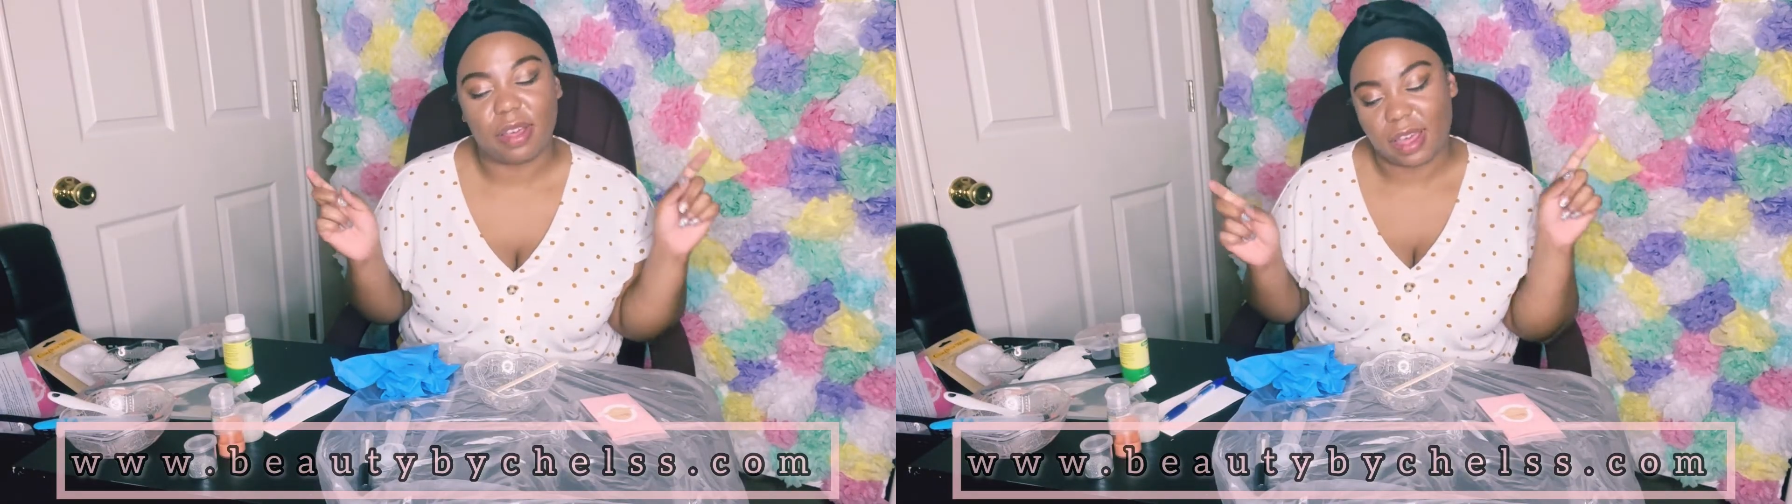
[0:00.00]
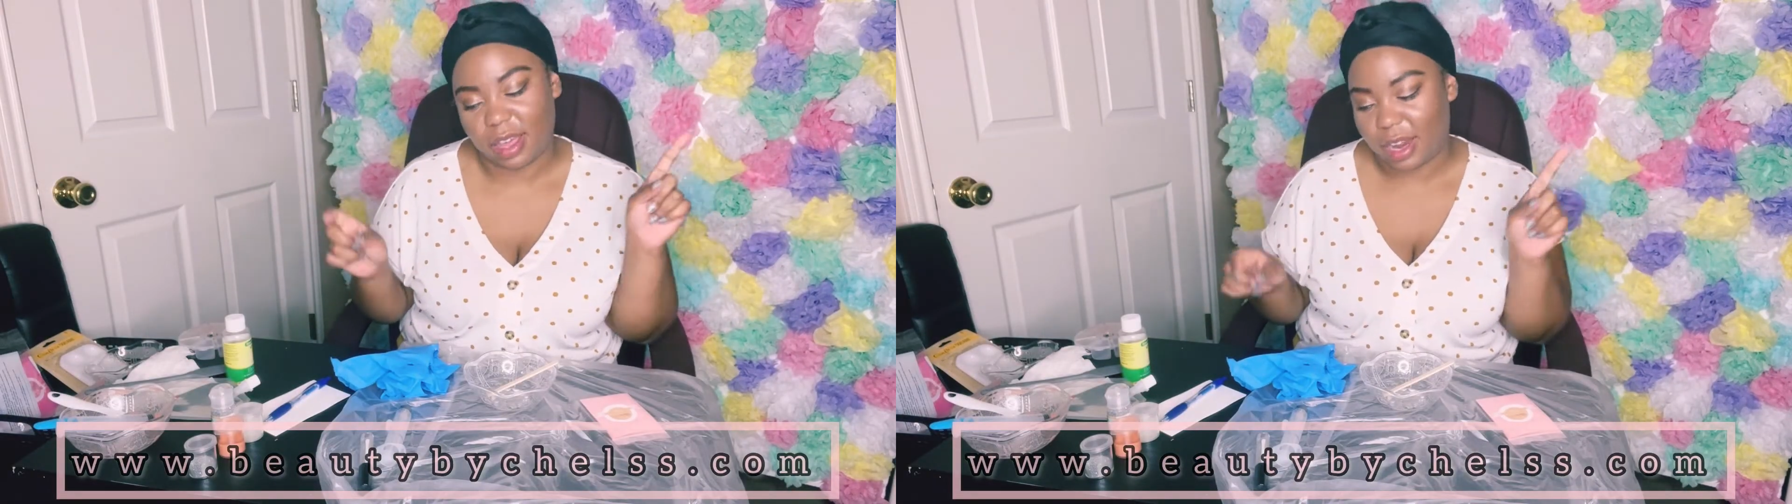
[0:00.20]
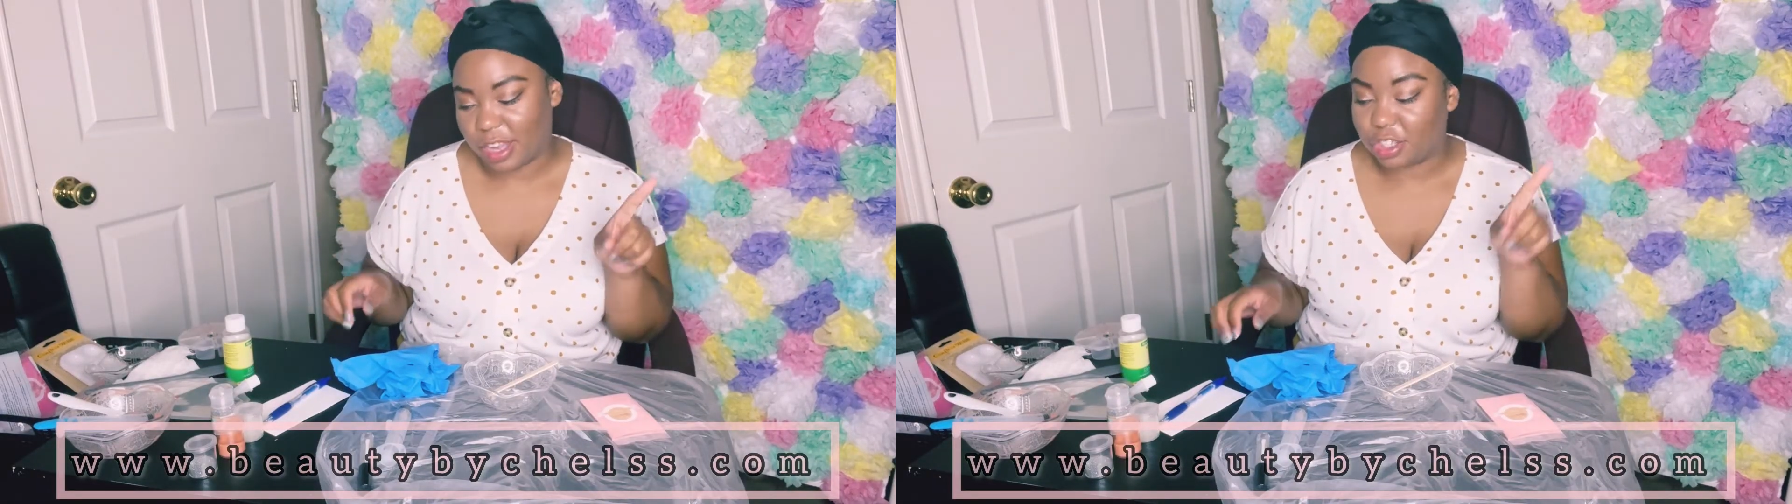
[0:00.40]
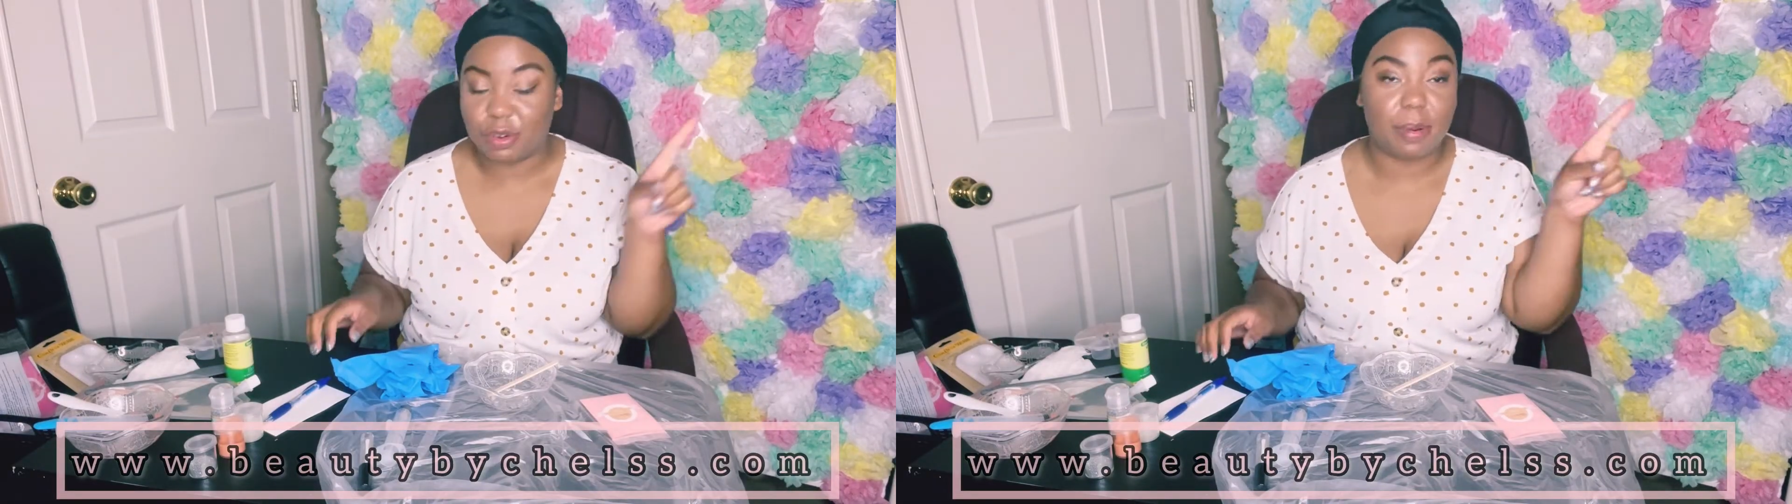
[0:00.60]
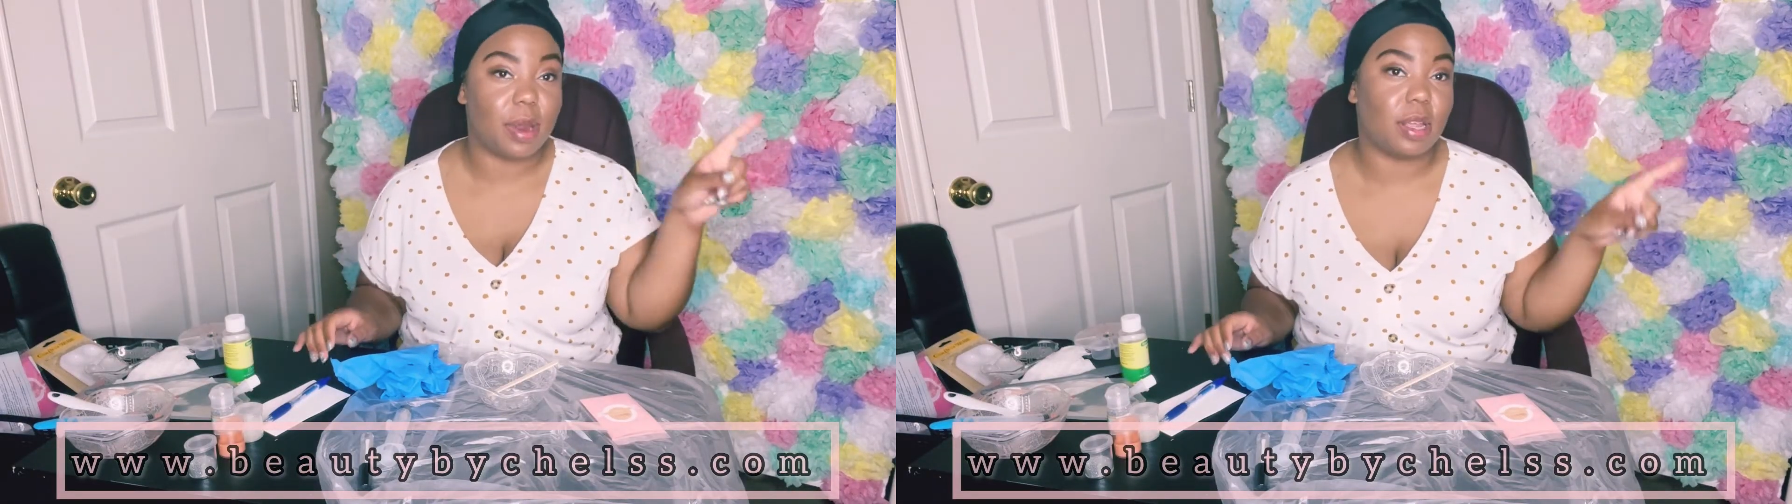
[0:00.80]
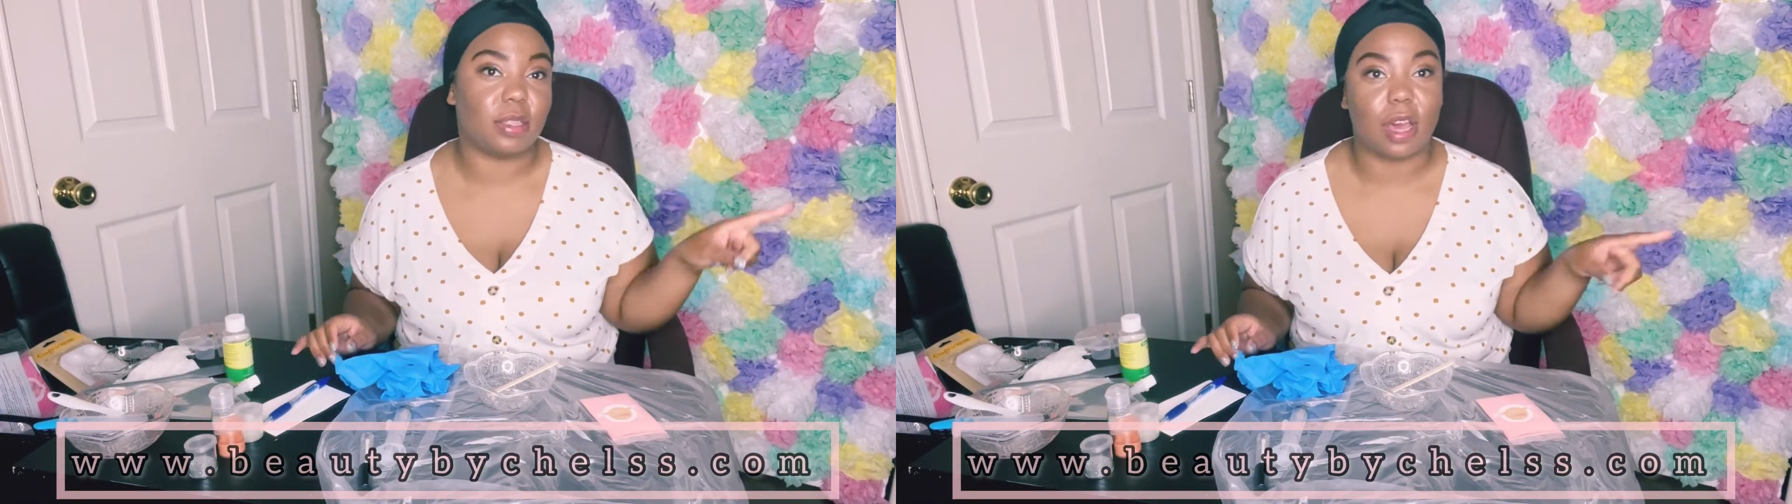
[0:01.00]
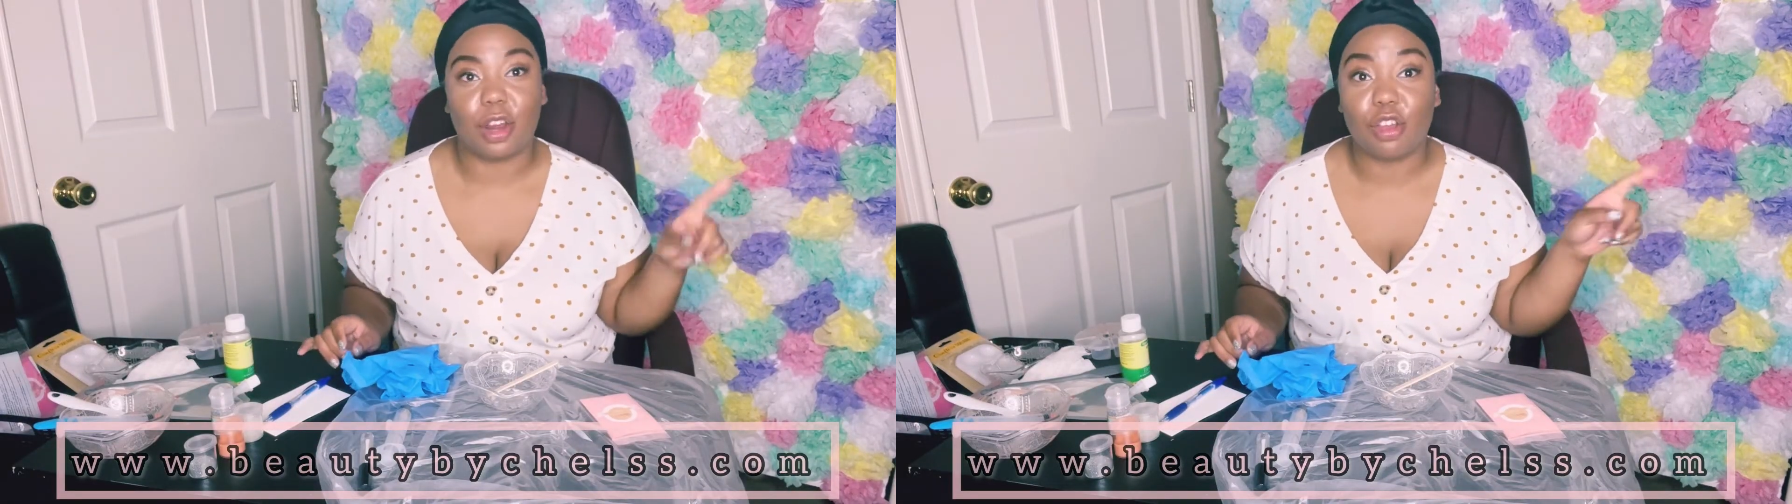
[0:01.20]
And as you remember that title,